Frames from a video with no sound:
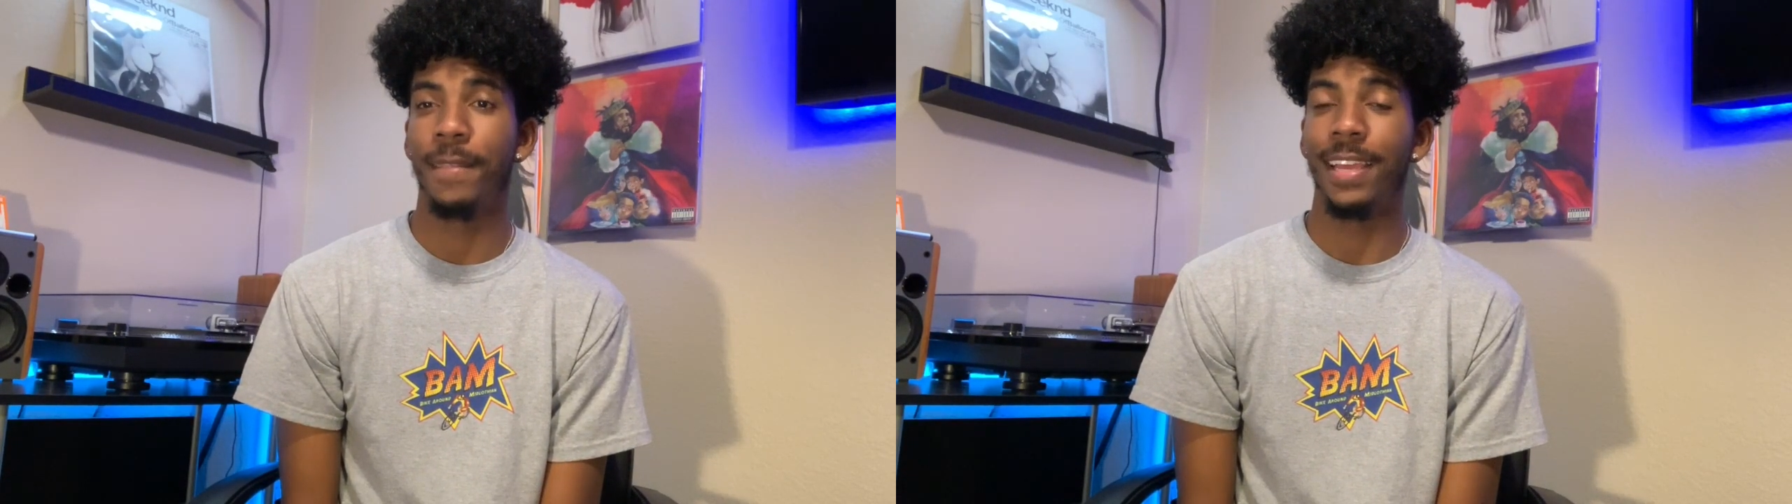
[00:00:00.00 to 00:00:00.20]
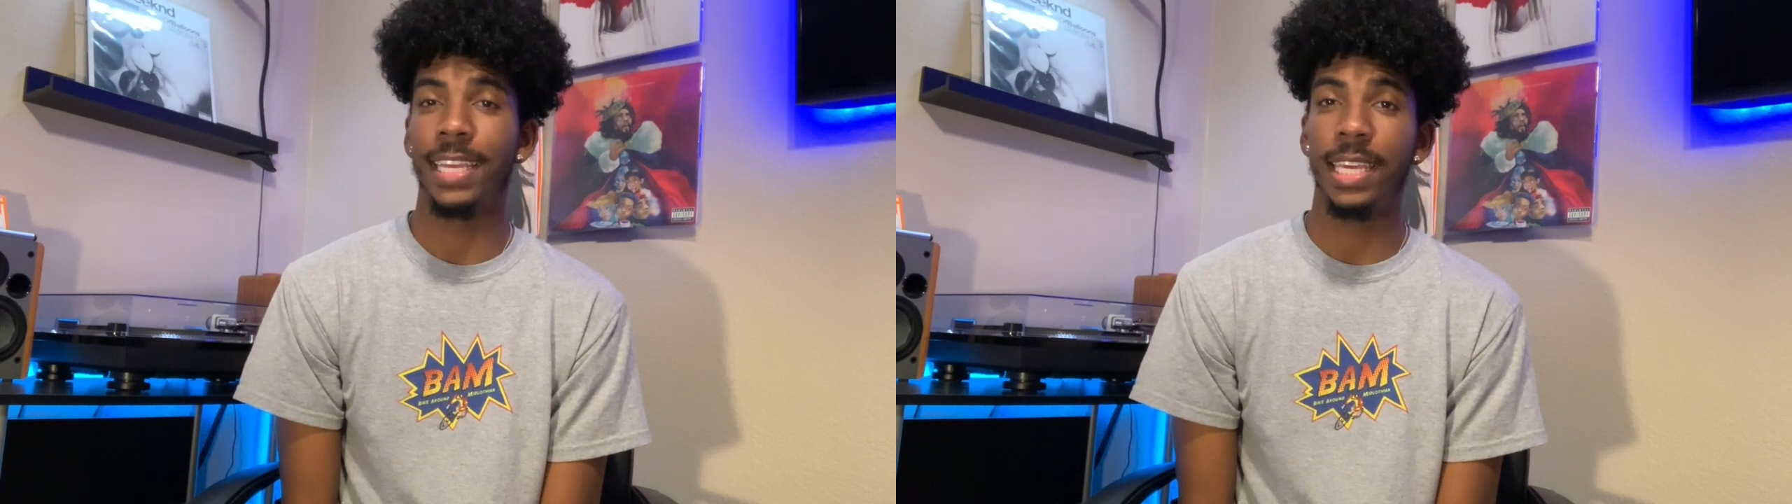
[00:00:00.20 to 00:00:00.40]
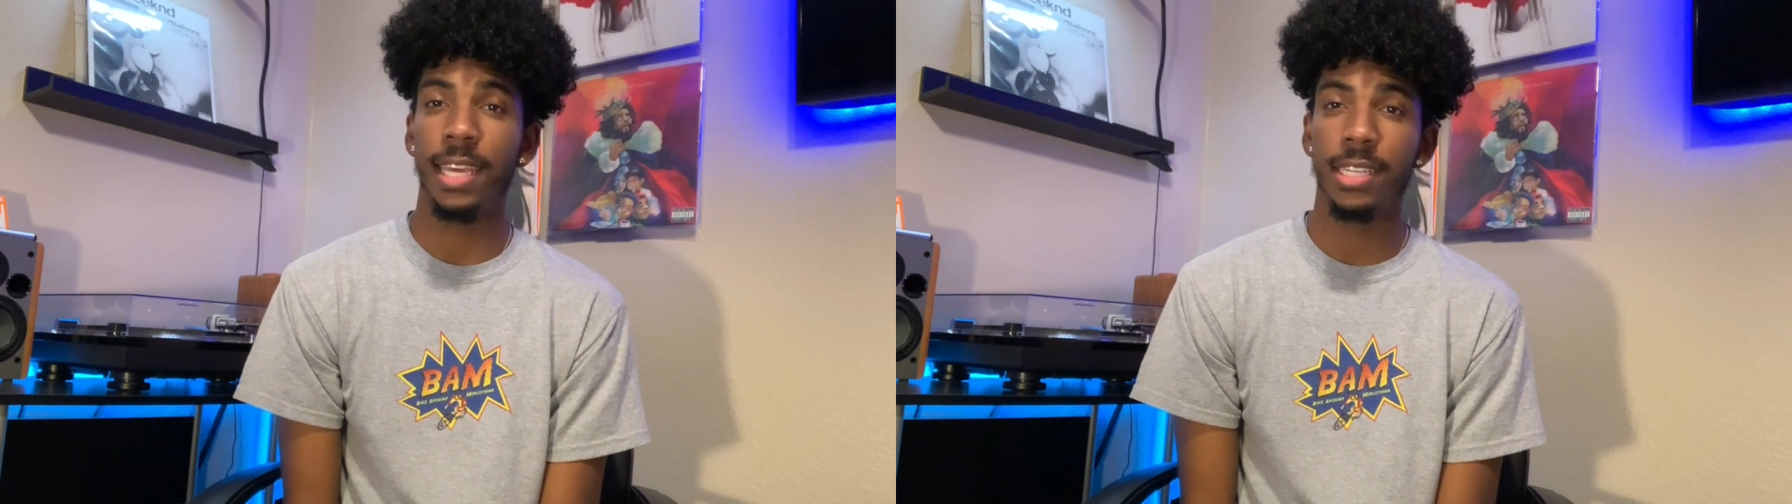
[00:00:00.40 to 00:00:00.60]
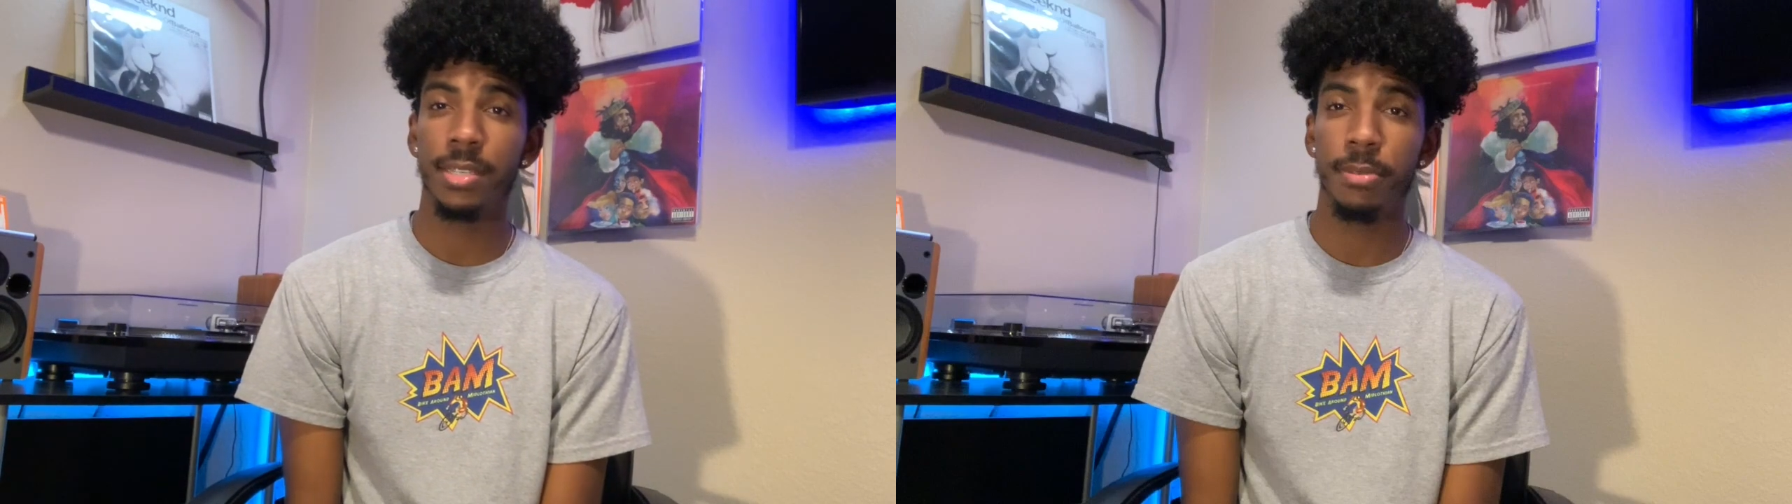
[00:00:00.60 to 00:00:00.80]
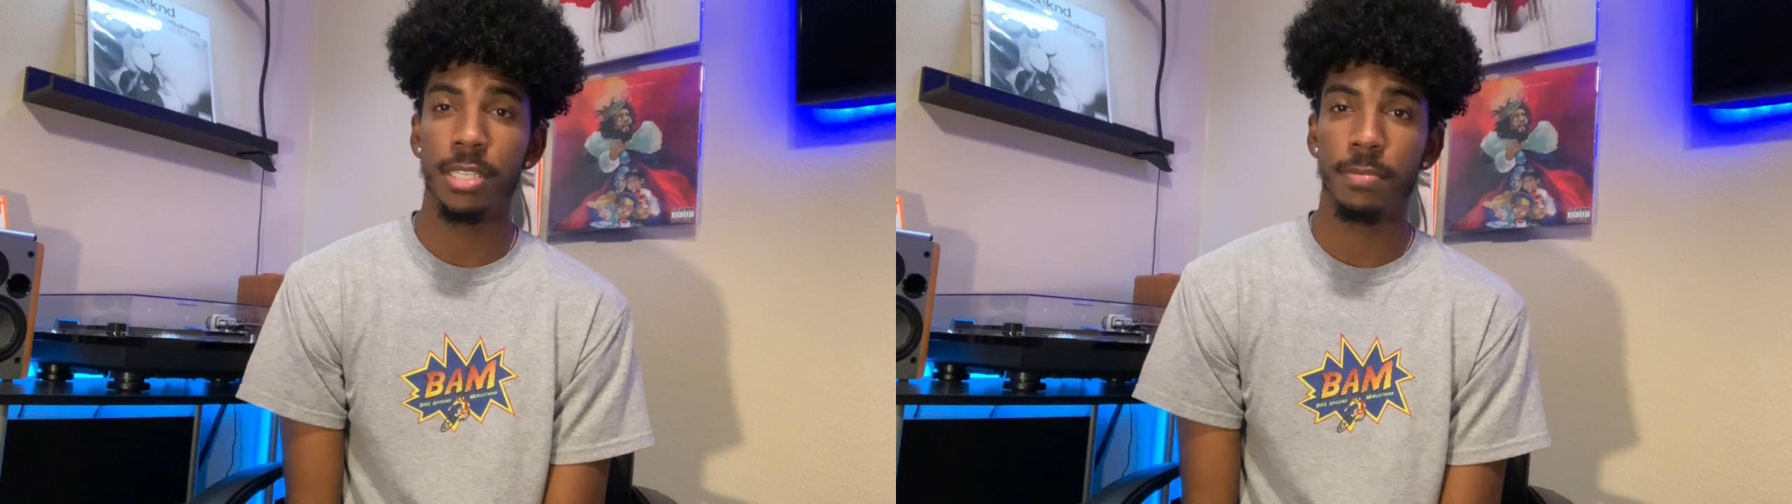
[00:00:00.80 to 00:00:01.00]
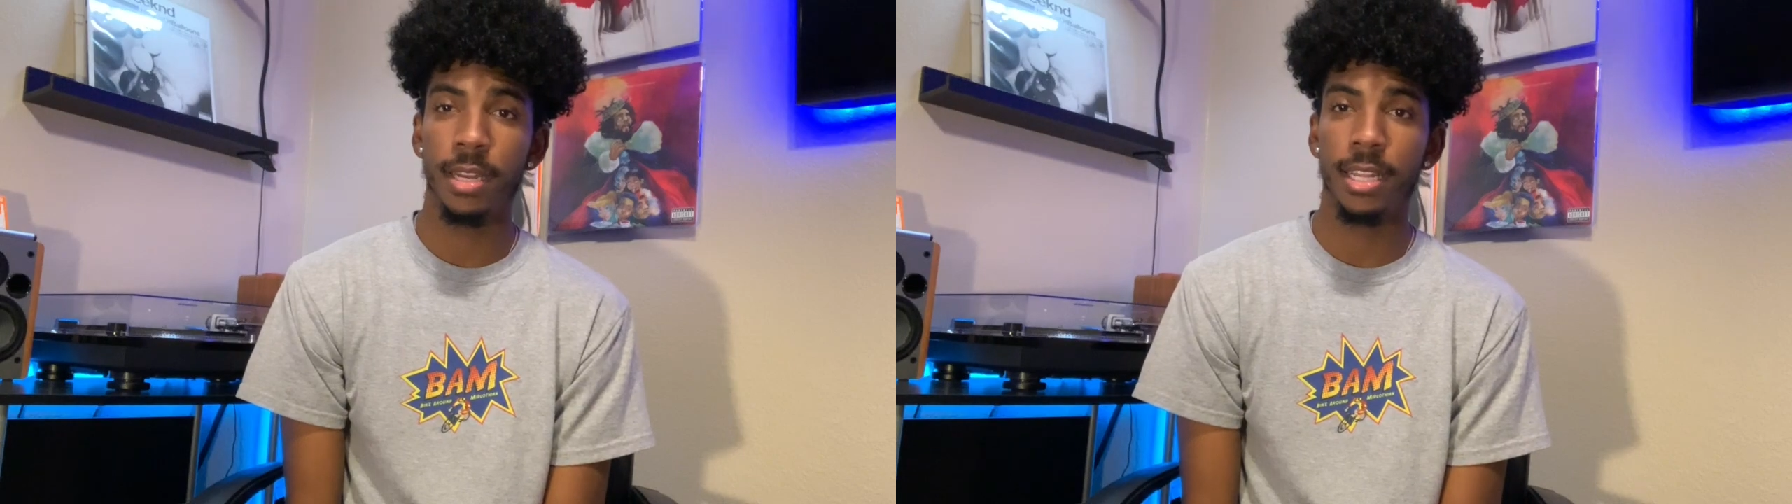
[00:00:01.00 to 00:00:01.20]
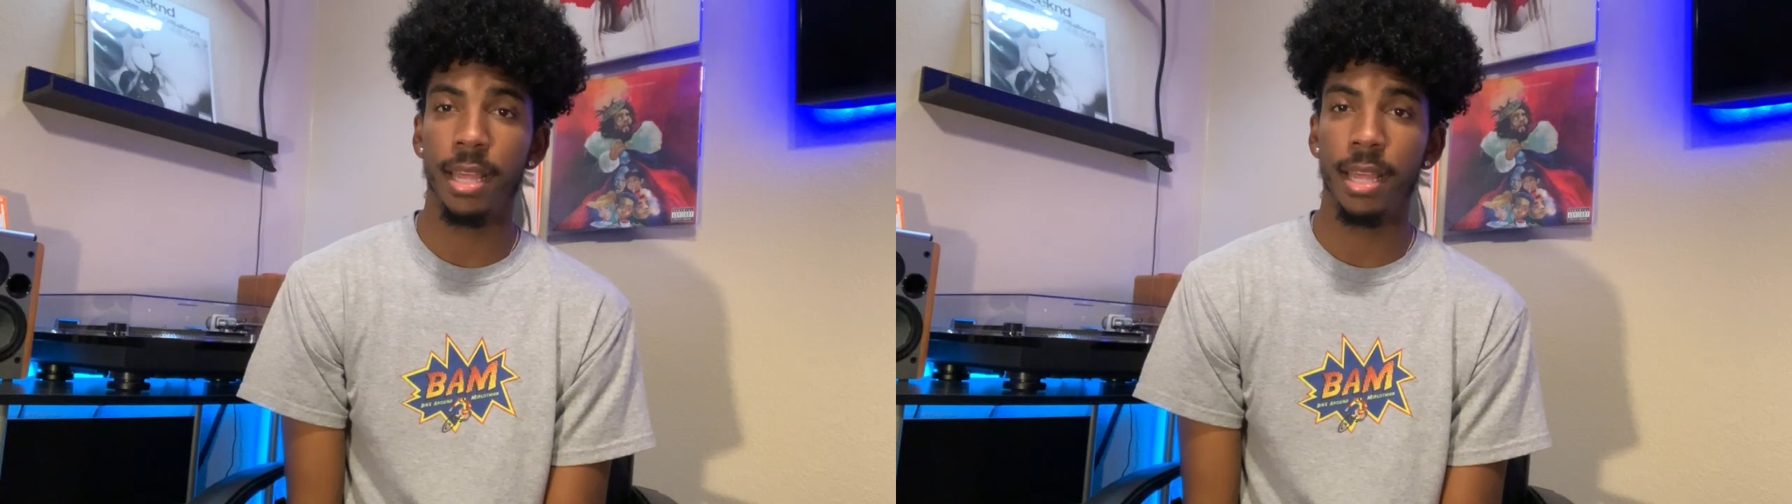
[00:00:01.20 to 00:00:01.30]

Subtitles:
against me spending